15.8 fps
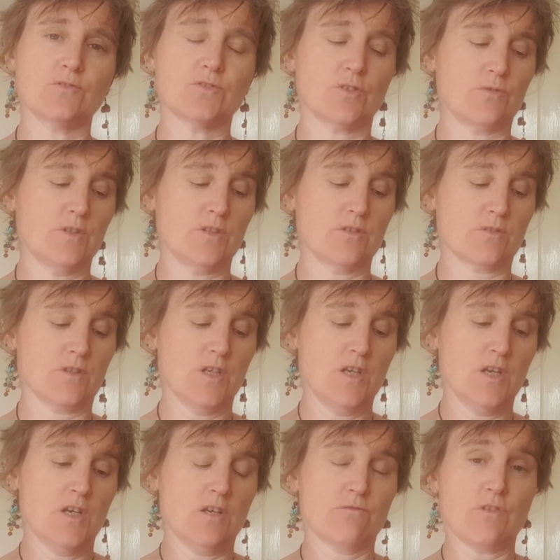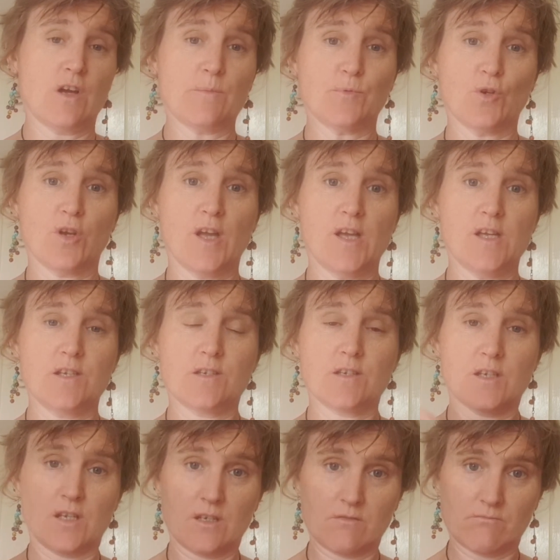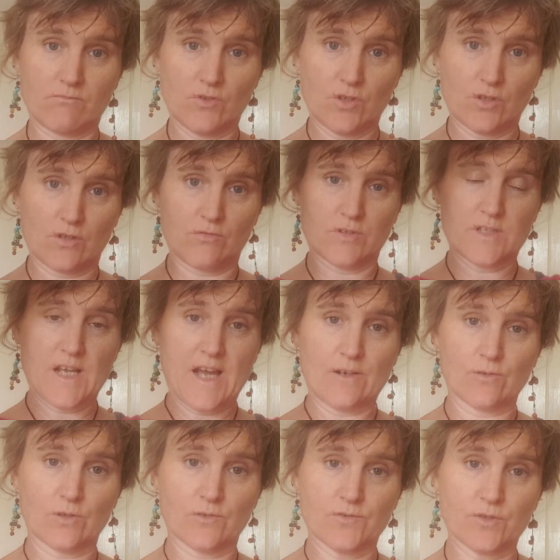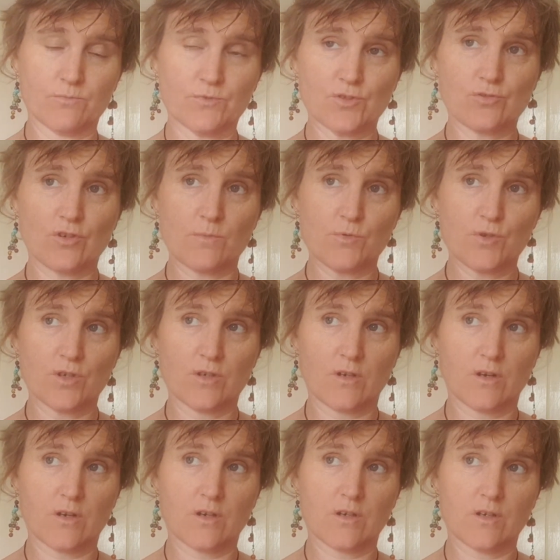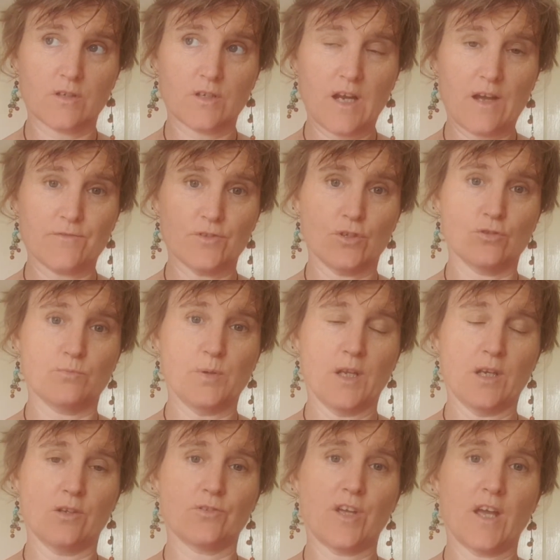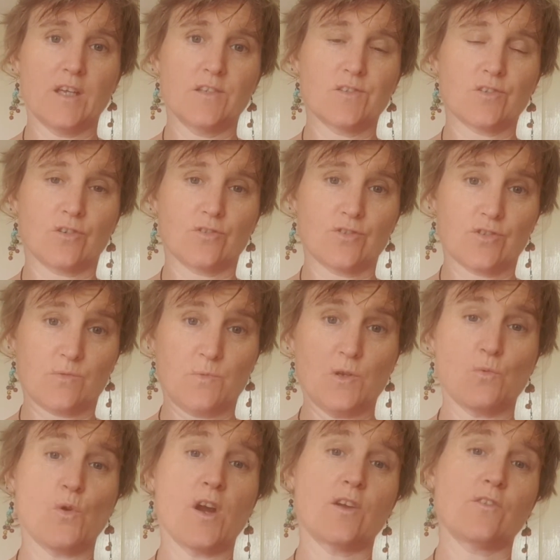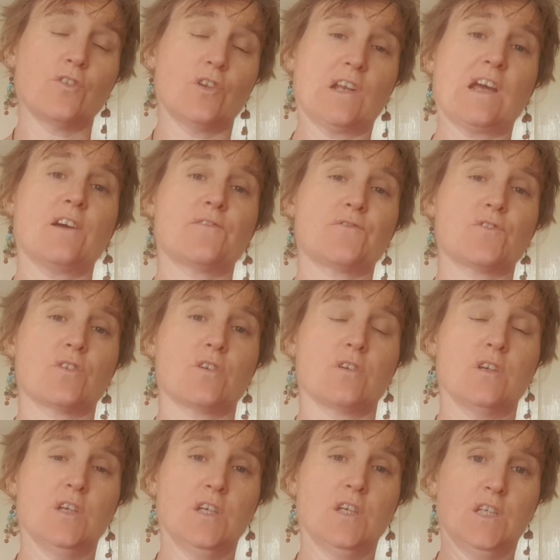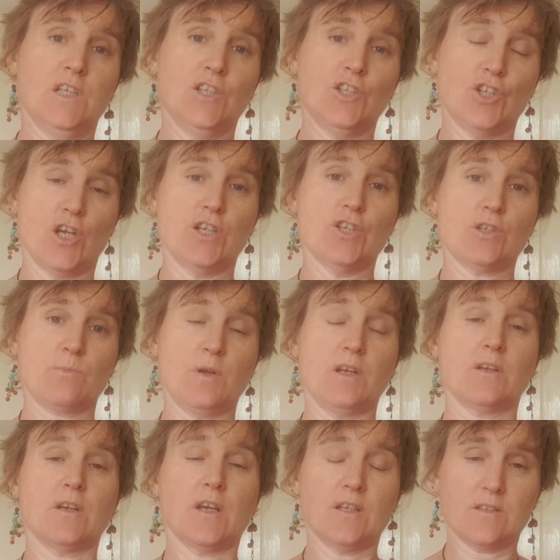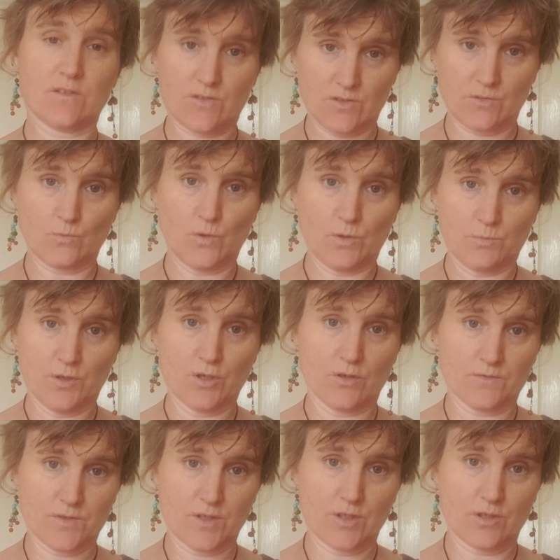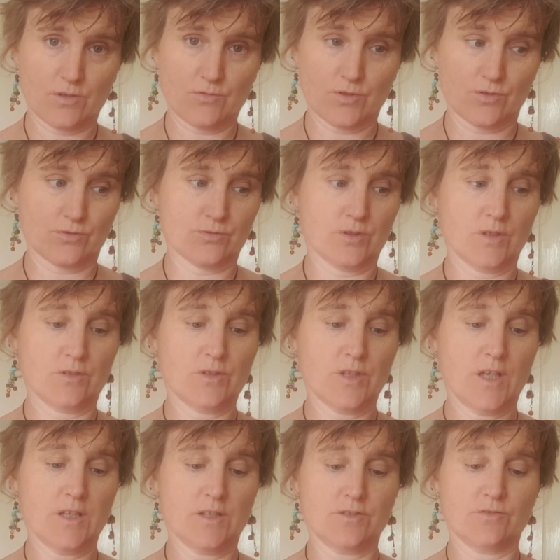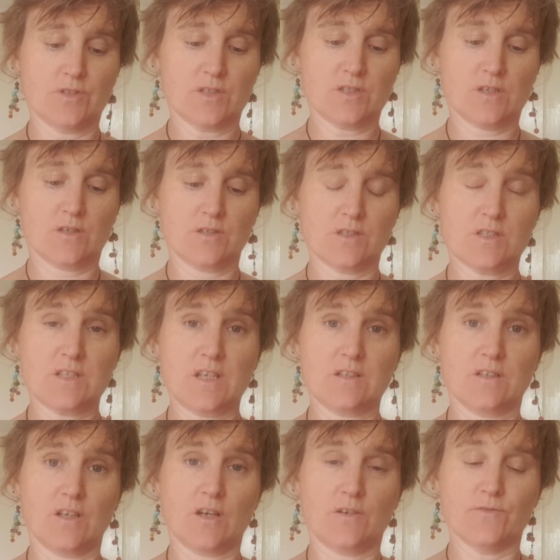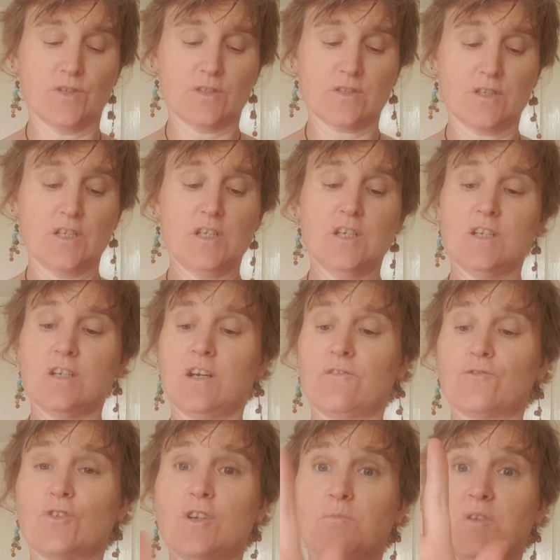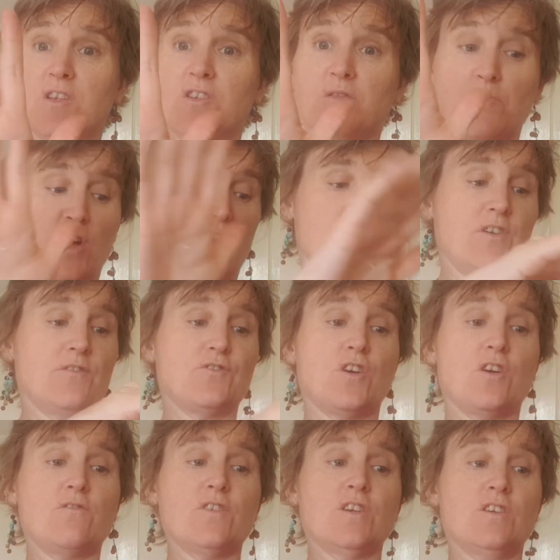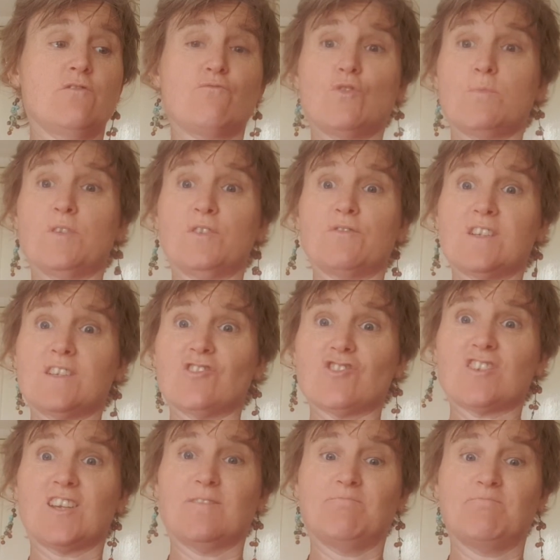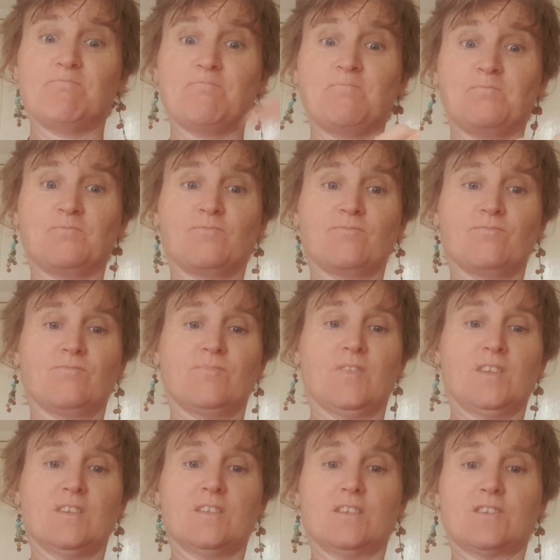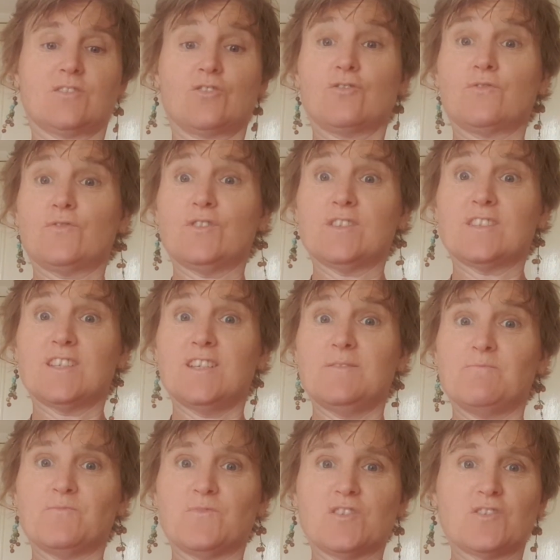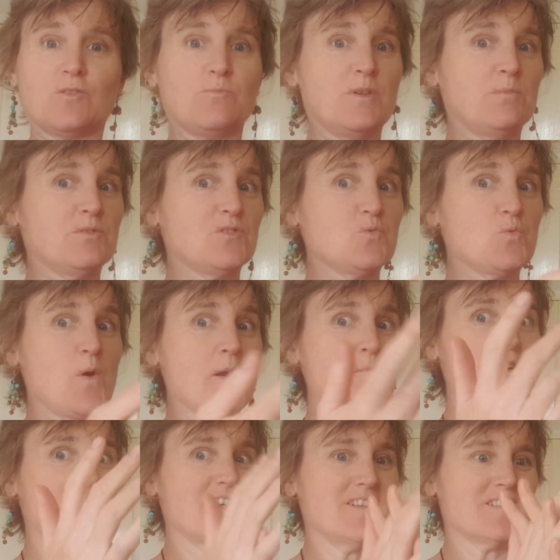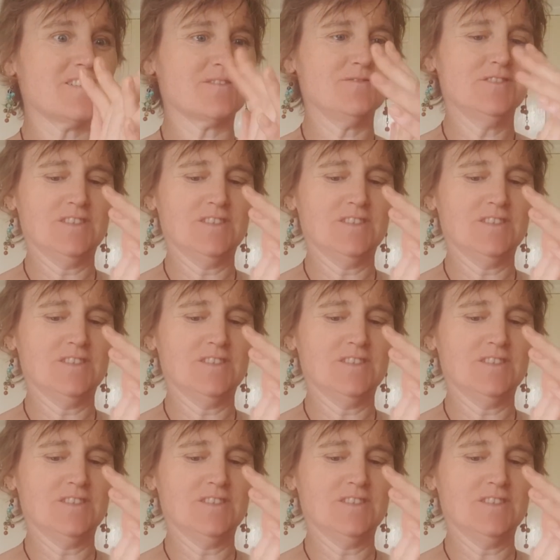So either wrap your head in, a towel of some description, or have an old pillowcase, or just be aware that you'll have to change the pillowcase because it will be covered in coconut oil. Okay, I know that's kind of stating the obvious. And for any bits you might have left over, rub on the rest of your skin. It's good for the skin. There's some people swear by it.